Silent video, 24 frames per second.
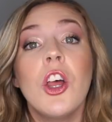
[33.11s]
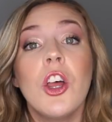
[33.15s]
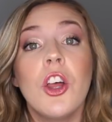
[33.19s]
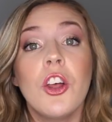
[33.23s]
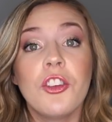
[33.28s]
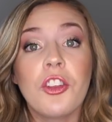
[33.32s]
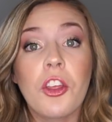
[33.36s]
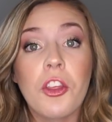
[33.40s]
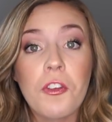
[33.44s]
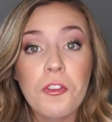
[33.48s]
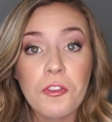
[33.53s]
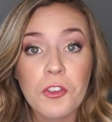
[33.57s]

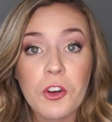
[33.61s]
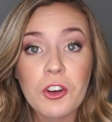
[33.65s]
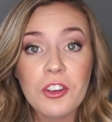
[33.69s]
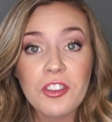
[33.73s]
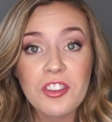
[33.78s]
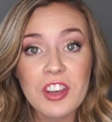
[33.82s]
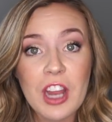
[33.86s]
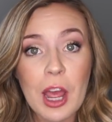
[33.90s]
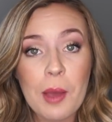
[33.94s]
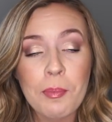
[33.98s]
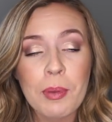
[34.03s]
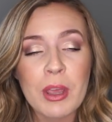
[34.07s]
So the first
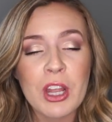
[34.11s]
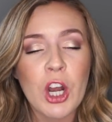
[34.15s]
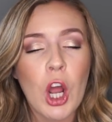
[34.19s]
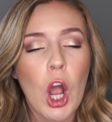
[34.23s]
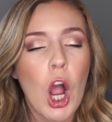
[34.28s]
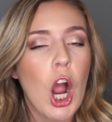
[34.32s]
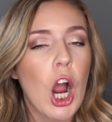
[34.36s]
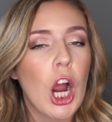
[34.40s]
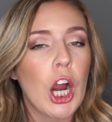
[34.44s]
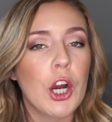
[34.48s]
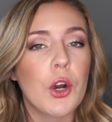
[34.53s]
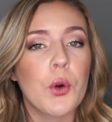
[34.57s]
step in
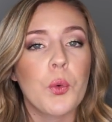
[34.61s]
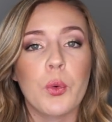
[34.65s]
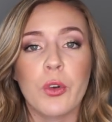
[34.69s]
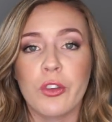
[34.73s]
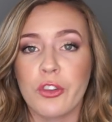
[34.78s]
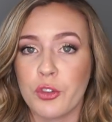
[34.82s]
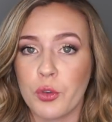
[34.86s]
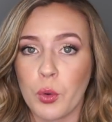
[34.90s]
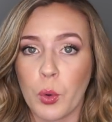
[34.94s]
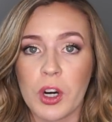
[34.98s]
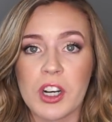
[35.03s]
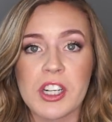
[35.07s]
our
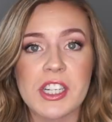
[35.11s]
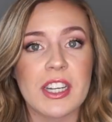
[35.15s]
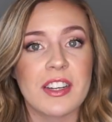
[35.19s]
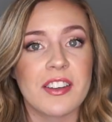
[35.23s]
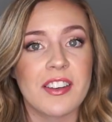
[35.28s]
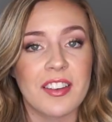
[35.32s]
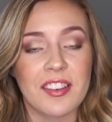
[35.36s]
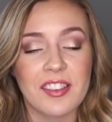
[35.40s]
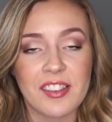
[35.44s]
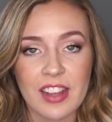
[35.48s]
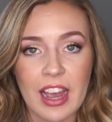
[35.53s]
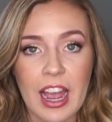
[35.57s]
resort
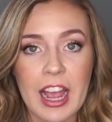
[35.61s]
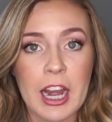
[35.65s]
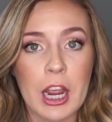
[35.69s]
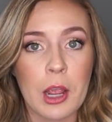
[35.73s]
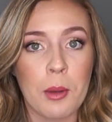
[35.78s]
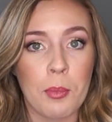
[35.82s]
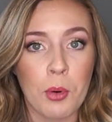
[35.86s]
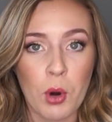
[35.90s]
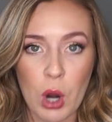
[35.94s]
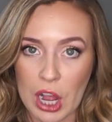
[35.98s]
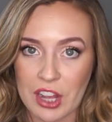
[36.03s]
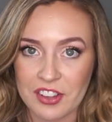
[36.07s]

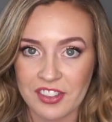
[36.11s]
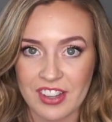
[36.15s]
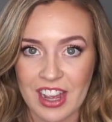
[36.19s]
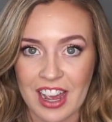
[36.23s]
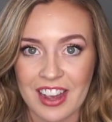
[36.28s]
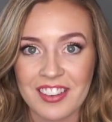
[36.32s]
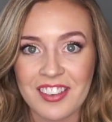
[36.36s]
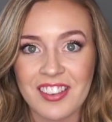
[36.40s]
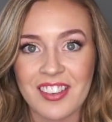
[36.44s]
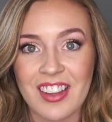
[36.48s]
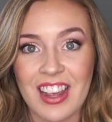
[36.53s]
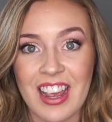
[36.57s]
deciding
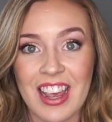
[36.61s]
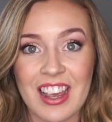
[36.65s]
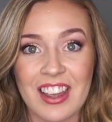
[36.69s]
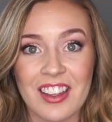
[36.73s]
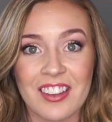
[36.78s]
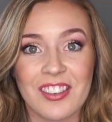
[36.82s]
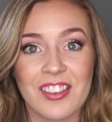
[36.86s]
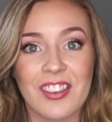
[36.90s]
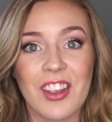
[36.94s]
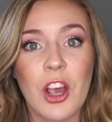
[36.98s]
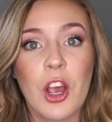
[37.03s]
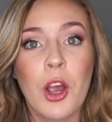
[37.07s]
process
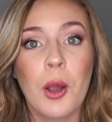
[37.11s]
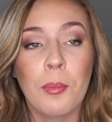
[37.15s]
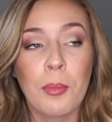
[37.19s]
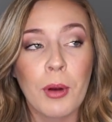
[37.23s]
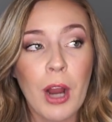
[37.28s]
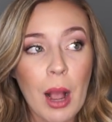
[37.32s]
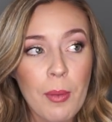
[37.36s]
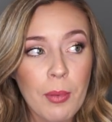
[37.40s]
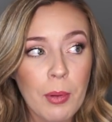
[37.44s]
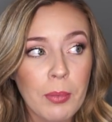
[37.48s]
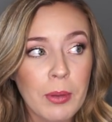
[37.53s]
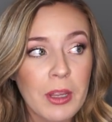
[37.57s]
is
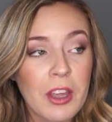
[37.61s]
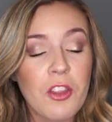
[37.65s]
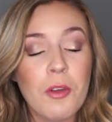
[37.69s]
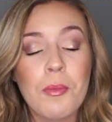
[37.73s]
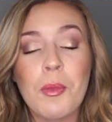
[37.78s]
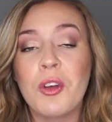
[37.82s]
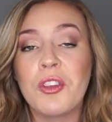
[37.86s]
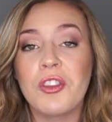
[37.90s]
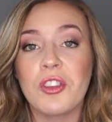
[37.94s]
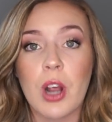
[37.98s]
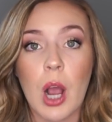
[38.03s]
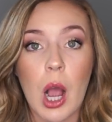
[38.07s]
probably the
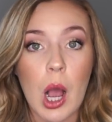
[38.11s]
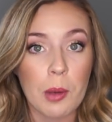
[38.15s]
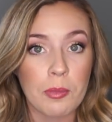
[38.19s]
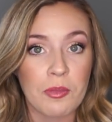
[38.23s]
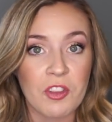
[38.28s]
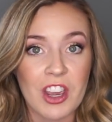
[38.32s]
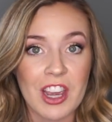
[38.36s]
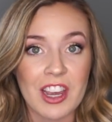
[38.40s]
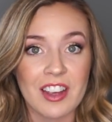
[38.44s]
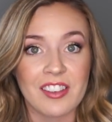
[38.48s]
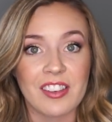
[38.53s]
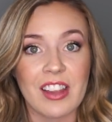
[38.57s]
most
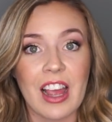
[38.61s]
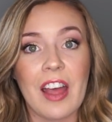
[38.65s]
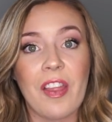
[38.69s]
obvious,